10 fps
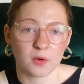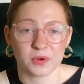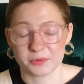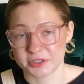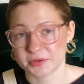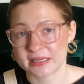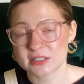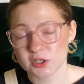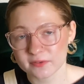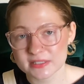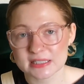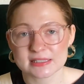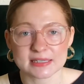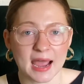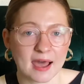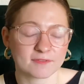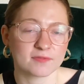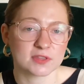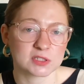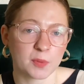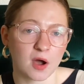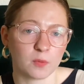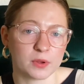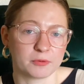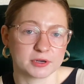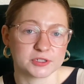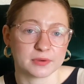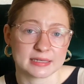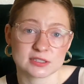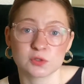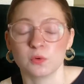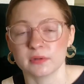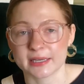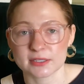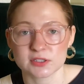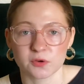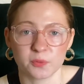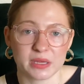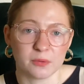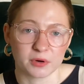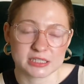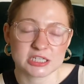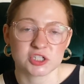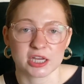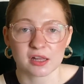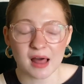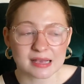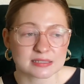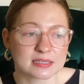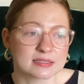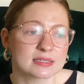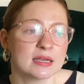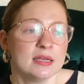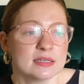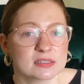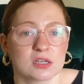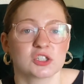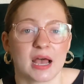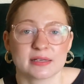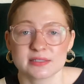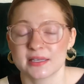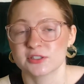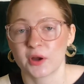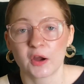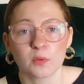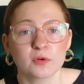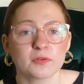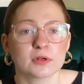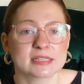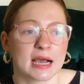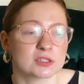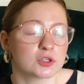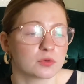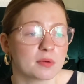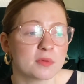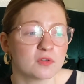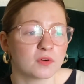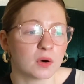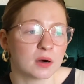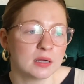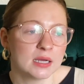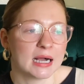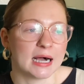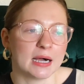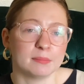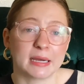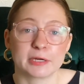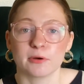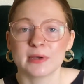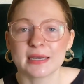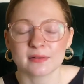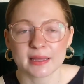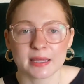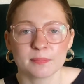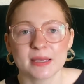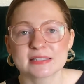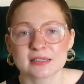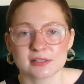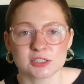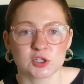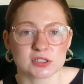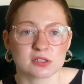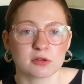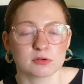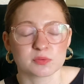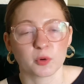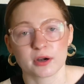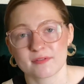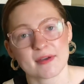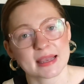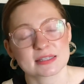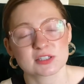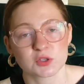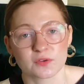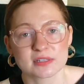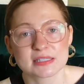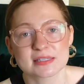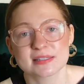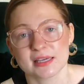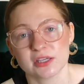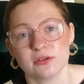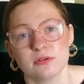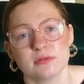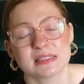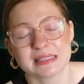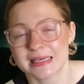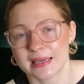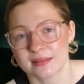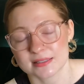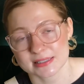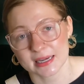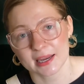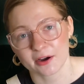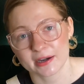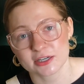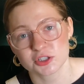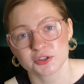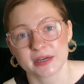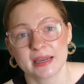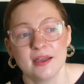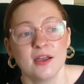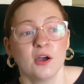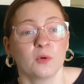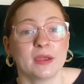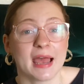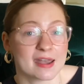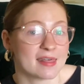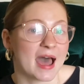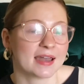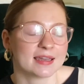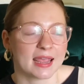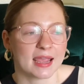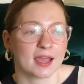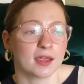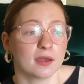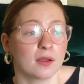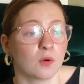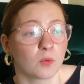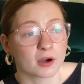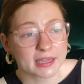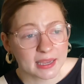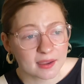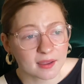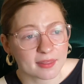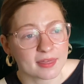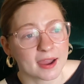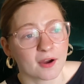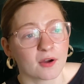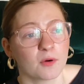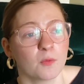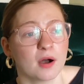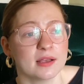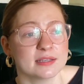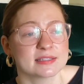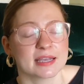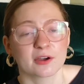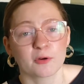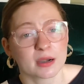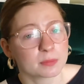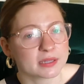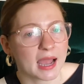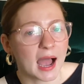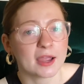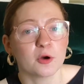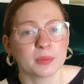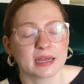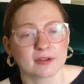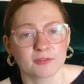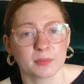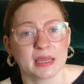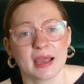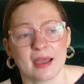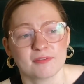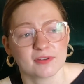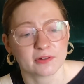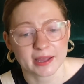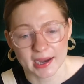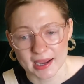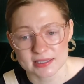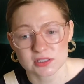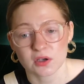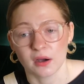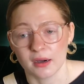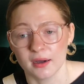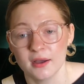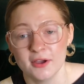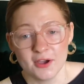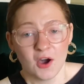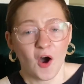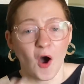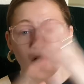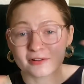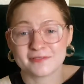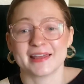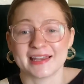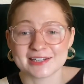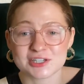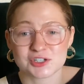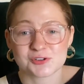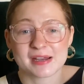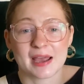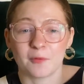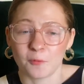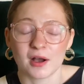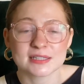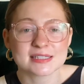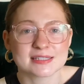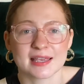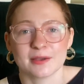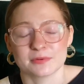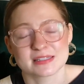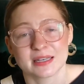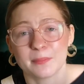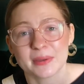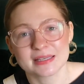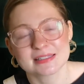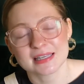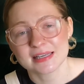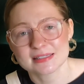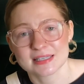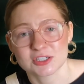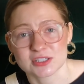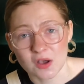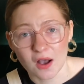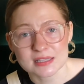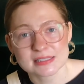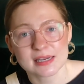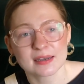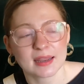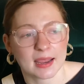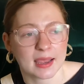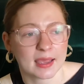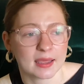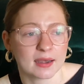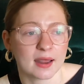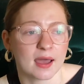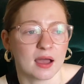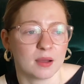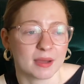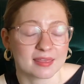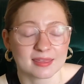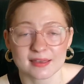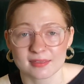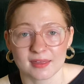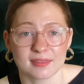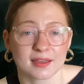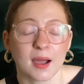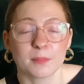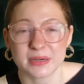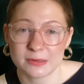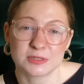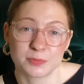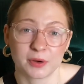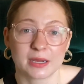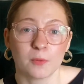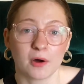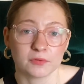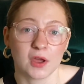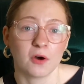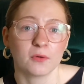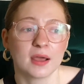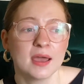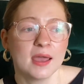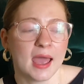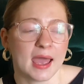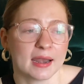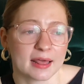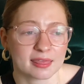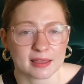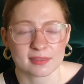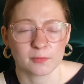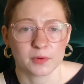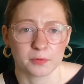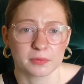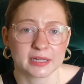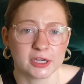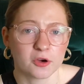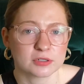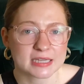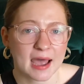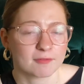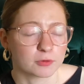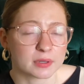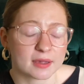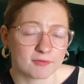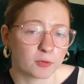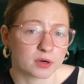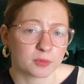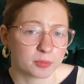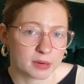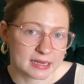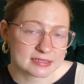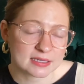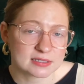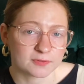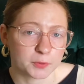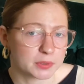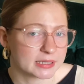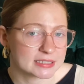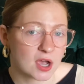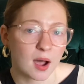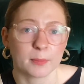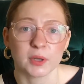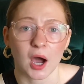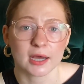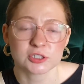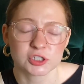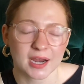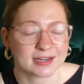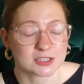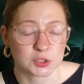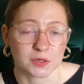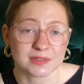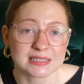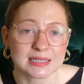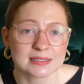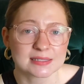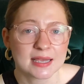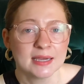we were doing services and half of the spa we were doing schooling. So we were teaching classes such as laser hair removal, tattoo removal, microneedling, basically just those more advanced services that you see in the skincare industry. We had that, and working there was incredibly eye-opening for me. I feel like I saw all of the industry at once. It was in a big city such as Austin, and I think that the company was pretty well known, and I think that we were really known to have really affordable prices for really top-notch kind of services.